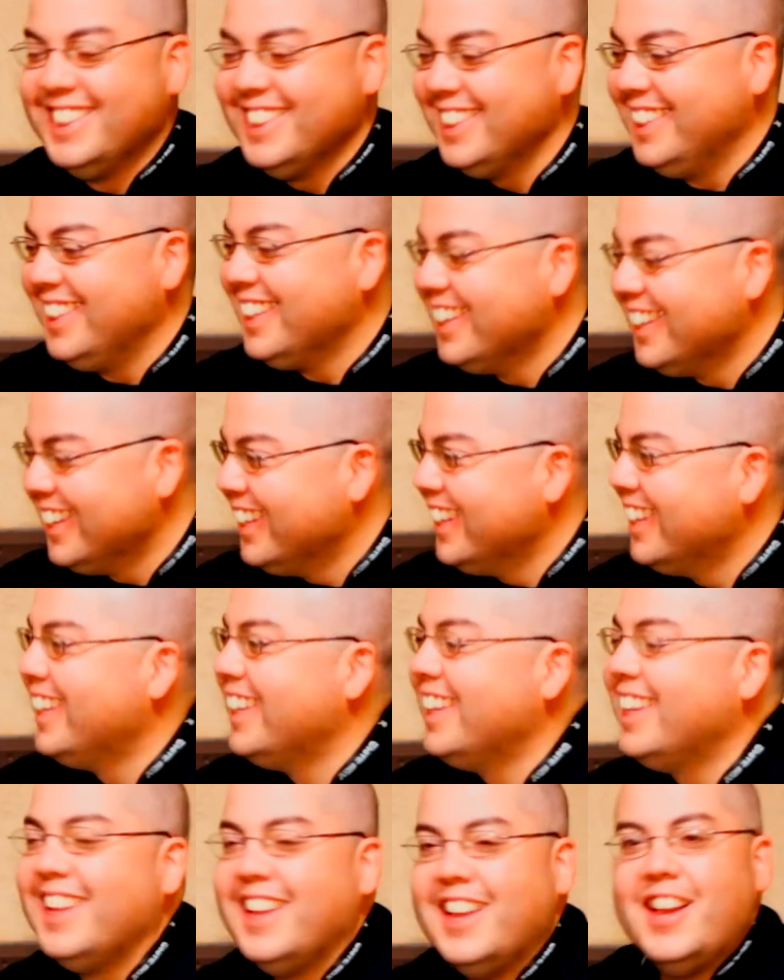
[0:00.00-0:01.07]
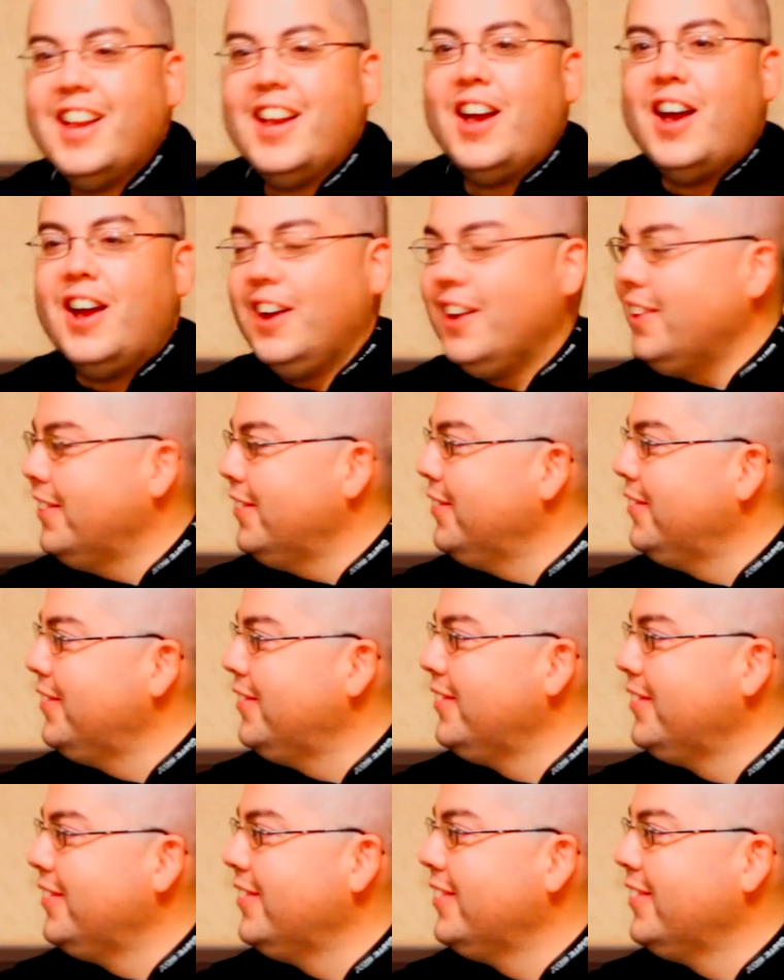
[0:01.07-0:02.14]

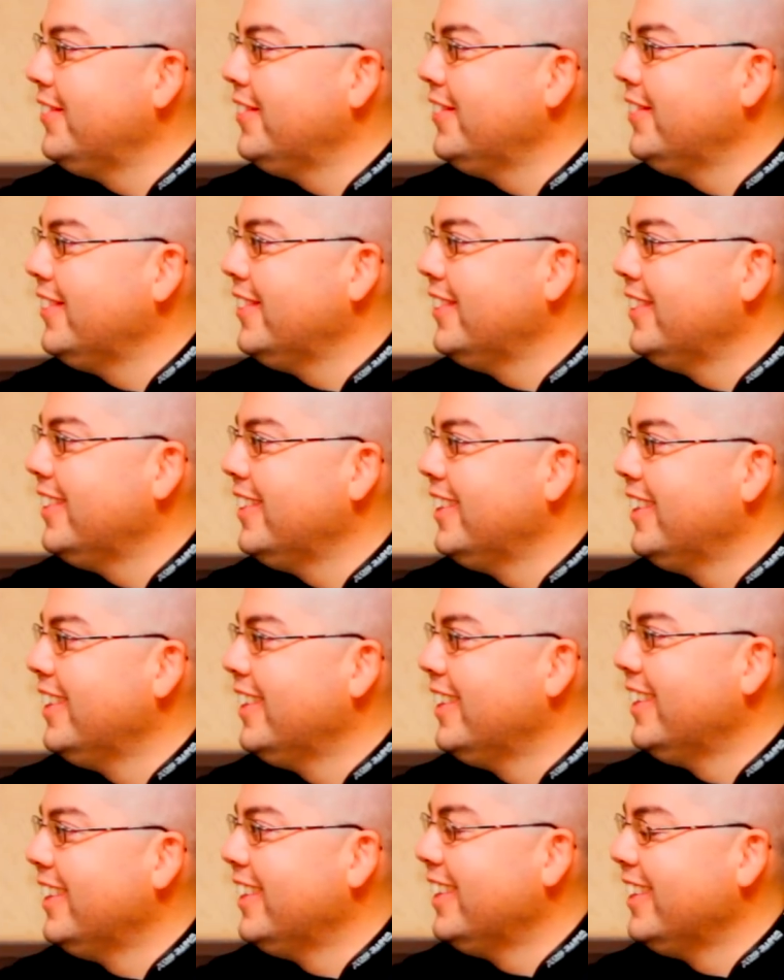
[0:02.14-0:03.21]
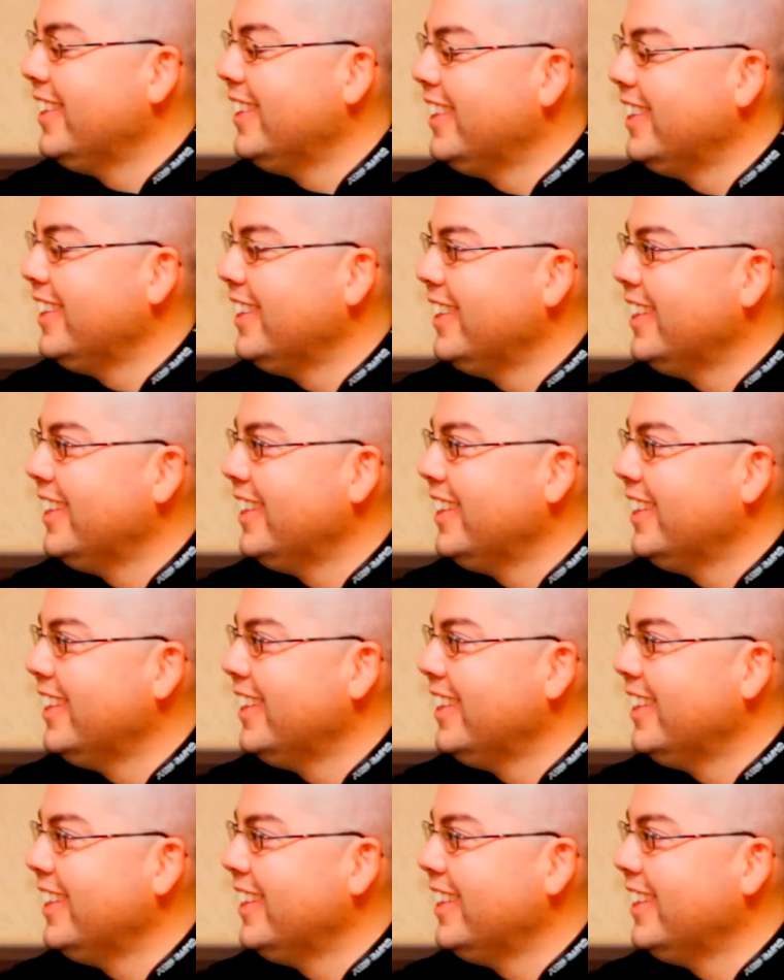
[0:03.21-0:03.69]
This person isn't speaking.